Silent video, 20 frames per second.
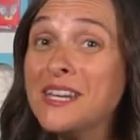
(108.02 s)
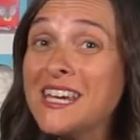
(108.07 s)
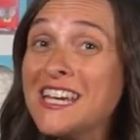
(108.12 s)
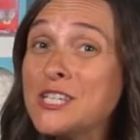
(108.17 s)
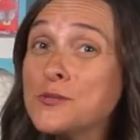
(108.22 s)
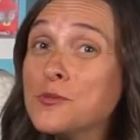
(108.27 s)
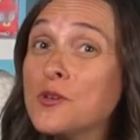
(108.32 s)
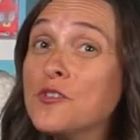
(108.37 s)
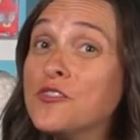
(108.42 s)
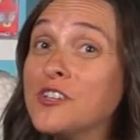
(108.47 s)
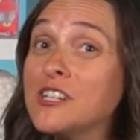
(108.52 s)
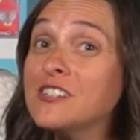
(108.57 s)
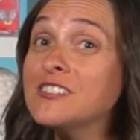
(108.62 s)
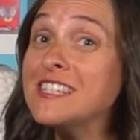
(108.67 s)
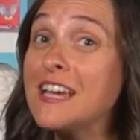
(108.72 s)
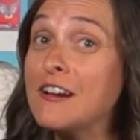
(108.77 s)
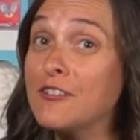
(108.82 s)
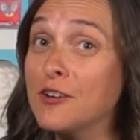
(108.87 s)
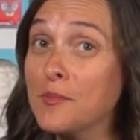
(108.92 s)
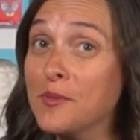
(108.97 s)
days will feel
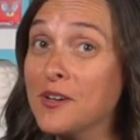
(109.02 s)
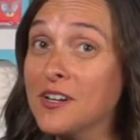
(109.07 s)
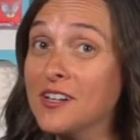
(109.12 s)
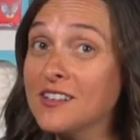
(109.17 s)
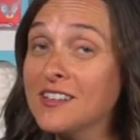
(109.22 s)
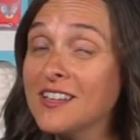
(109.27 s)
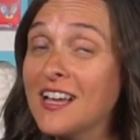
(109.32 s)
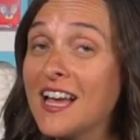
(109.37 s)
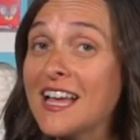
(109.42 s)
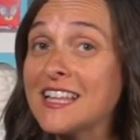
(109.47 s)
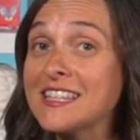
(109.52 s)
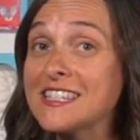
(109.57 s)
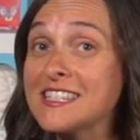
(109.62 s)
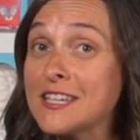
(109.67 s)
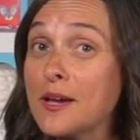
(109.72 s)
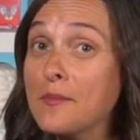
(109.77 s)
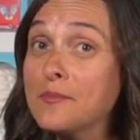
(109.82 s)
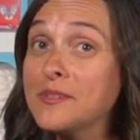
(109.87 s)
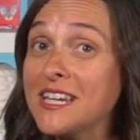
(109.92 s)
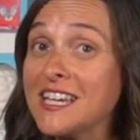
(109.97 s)
terrible, and
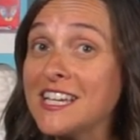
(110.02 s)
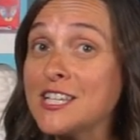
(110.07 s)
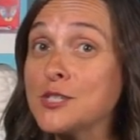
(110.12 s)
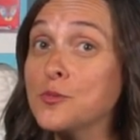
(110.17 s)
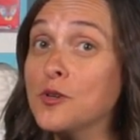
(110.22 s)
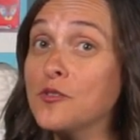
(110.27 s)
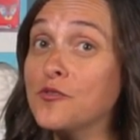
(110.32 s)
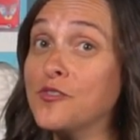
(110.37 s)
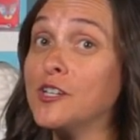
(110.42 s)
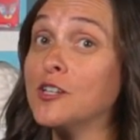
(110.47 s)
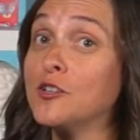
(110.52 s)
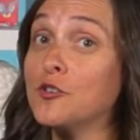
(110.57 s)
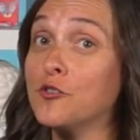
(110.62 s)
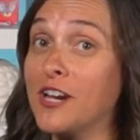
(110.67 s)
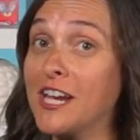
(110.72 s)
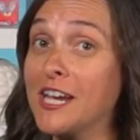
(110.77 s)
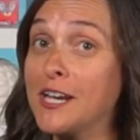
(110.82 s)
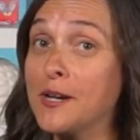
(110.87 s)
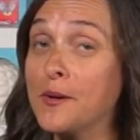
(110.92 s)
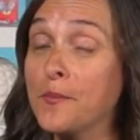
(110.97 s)
some days will feel
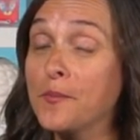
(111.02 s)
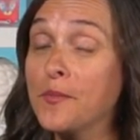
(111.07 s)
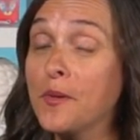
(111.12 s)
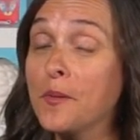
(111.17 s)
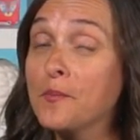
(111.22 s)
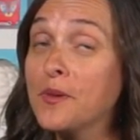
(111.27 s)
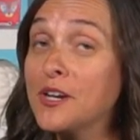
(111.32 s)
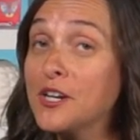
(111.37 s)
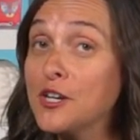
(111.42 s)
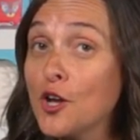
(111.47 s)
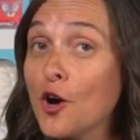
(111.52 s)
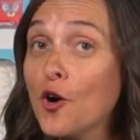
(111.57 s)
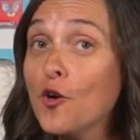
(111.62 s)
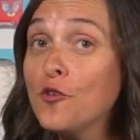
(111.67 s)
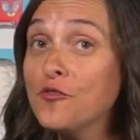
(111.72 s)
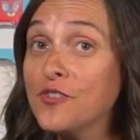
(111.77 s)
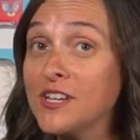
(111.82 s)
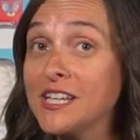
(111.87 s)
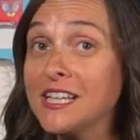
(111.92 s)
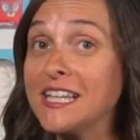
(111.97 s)
great. But
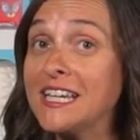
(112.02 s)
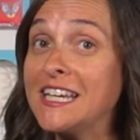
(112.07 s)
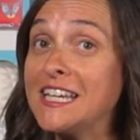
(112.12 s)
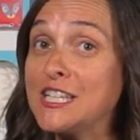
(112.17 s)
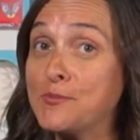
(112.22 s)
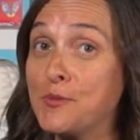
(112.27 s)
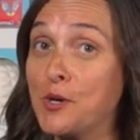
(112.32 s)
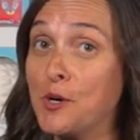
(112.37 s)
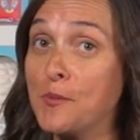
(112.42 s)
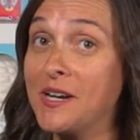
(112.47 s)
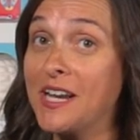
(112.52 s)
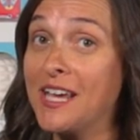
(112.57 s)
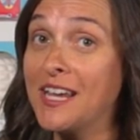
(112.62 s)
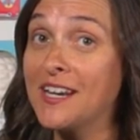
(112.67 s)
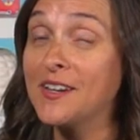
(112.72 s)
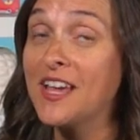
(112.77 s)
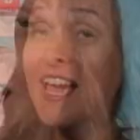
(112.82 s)
no feeling is permanent.